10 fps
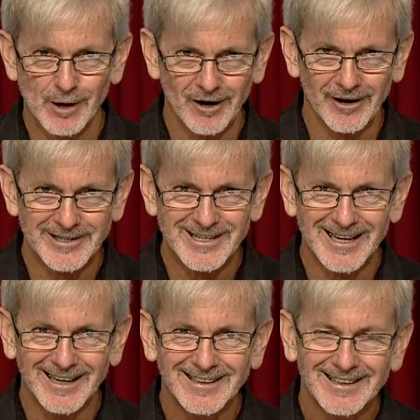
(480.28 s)
my
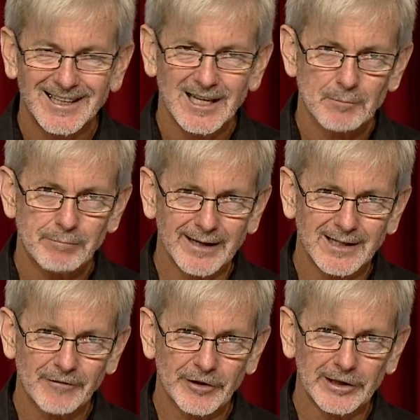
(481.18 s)
idea, but
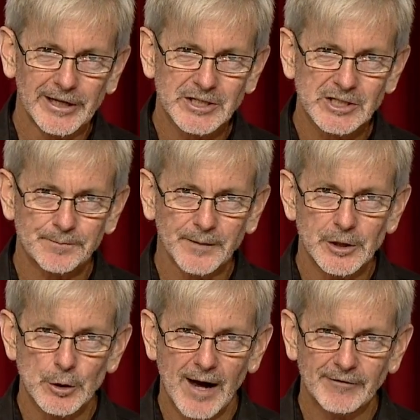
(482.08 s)
nevertheless,
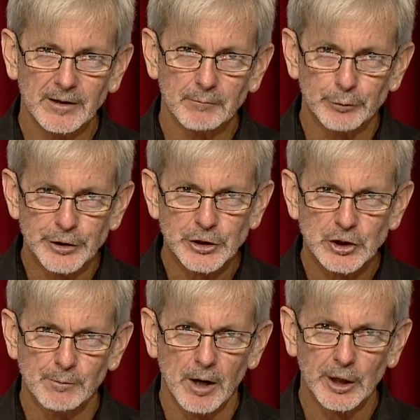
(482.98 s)
you haven't
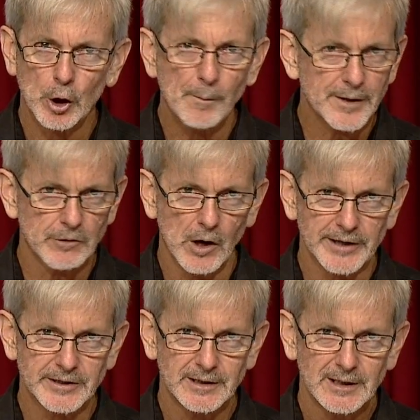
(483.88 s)
breached my
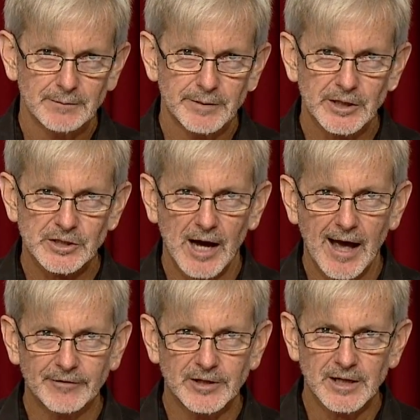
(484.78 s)
copyright because I
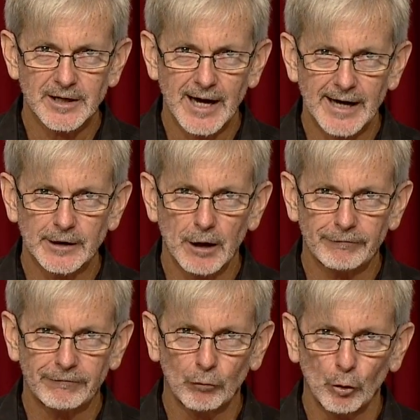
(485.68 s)
haven't yet had a
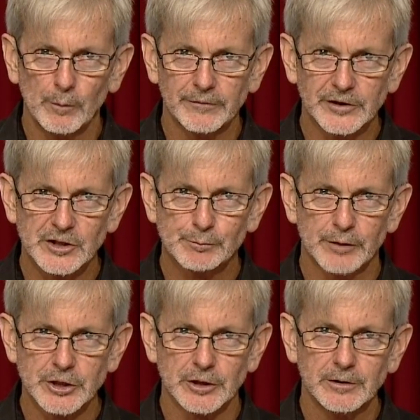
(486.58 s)
form of
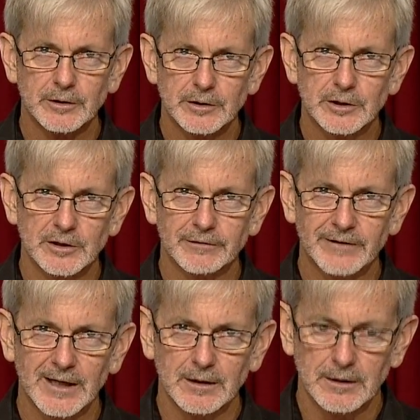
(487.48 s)
expression to
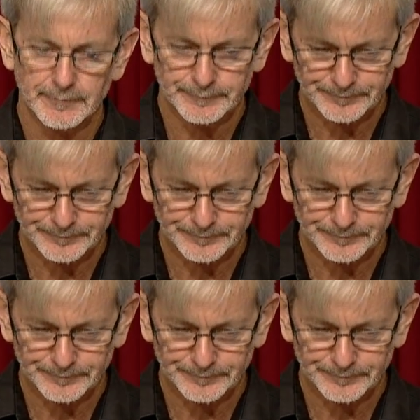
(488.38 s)
defend.